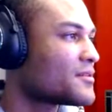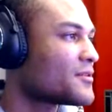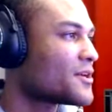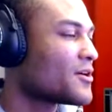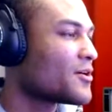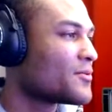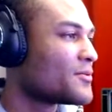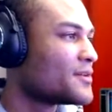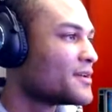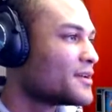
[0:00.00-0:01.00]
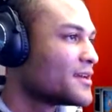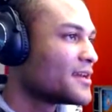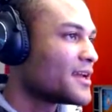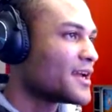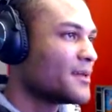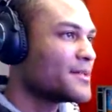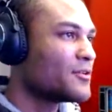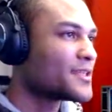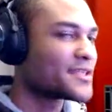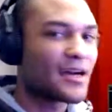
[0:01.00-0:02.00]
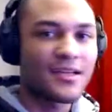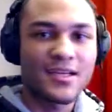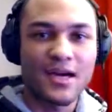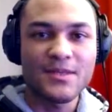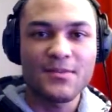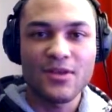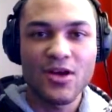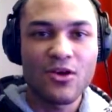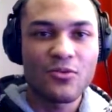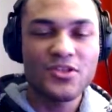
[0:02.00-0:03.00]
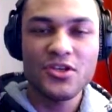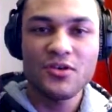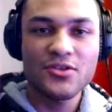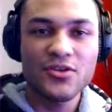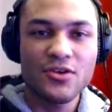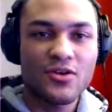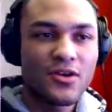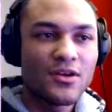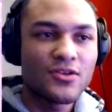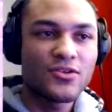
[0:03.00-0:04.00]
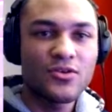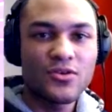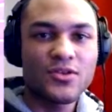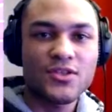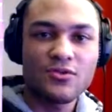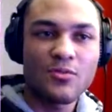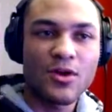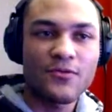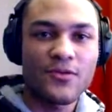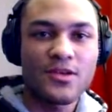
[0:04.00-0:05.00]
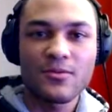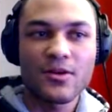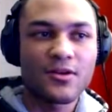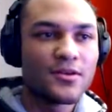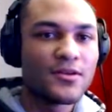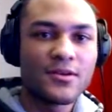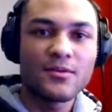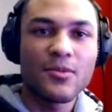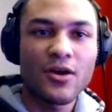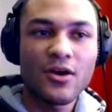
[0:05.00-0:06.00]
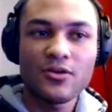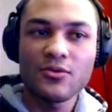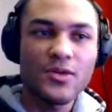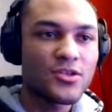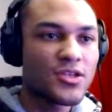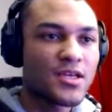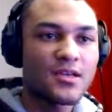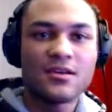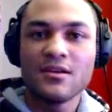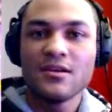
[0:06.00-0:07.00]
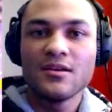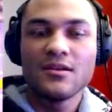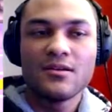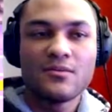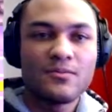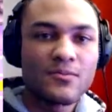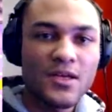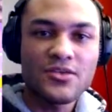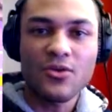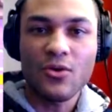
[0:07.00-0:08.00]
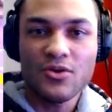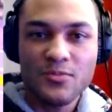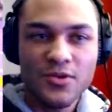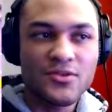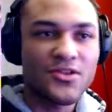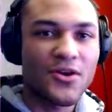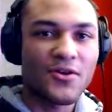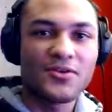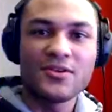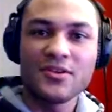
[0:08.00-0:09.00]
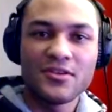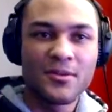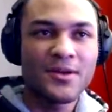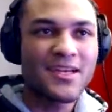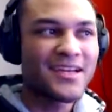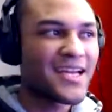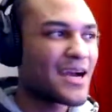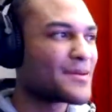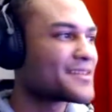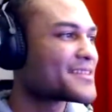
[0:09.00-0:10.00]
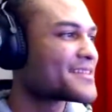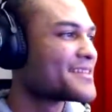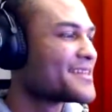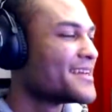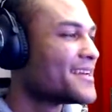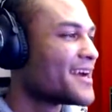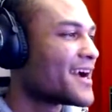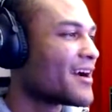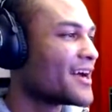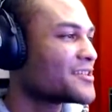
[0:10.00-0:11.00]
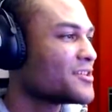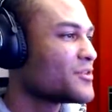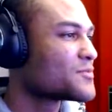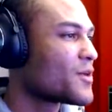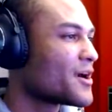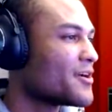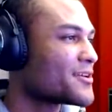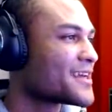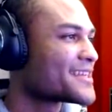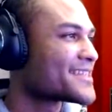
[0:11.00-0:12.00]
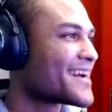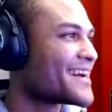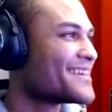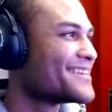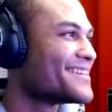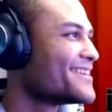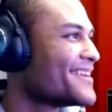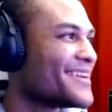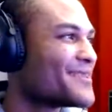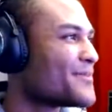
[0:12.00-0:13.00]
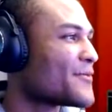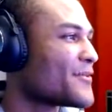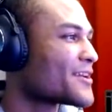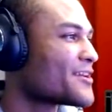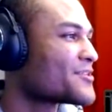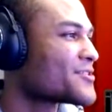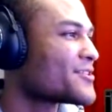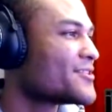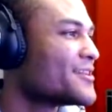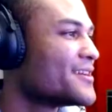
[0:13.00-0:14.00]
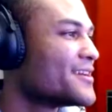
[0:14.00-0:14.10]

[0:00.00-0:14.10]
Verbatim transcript: There you go. Hey, let me know down in the comments below which character you use to Super Mario 3D World. Mario, Luigi, Peach, or Blue Toad. Let me know down in the comments. I like to use Mario because uh, my favorite character.